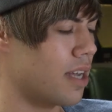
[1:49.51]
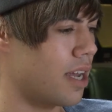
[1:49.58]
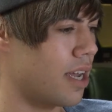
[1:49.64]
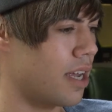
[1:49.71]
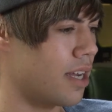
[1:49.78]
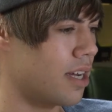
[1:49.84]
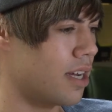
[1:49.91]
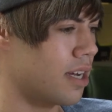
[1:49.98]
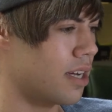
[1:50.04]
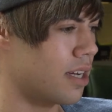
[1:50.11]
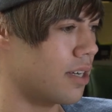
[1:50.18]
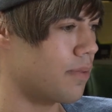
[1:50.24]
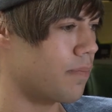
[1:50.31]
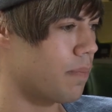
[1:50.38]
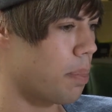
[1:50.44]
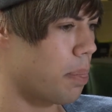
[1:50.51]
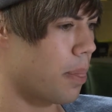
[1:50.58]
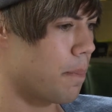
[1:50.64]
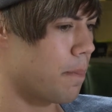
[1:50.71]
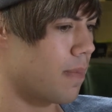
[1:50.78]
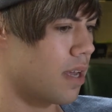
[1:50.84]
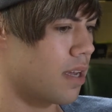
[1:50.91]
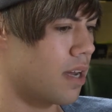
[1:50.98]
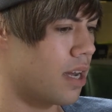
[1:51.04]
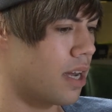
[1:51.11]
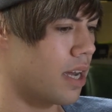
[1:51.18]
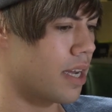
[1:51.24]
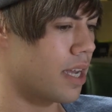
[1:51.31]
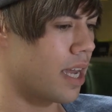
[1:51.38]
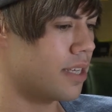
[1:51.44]
a uh,
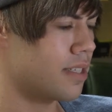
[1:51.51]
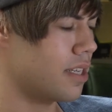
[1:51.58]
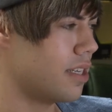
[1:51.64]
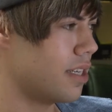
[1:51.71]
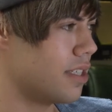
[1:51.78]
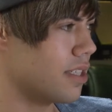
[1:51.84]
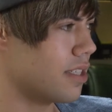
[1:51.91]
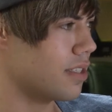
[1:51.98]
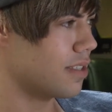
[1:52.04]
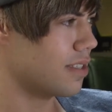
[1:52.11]
uh, gay teenager.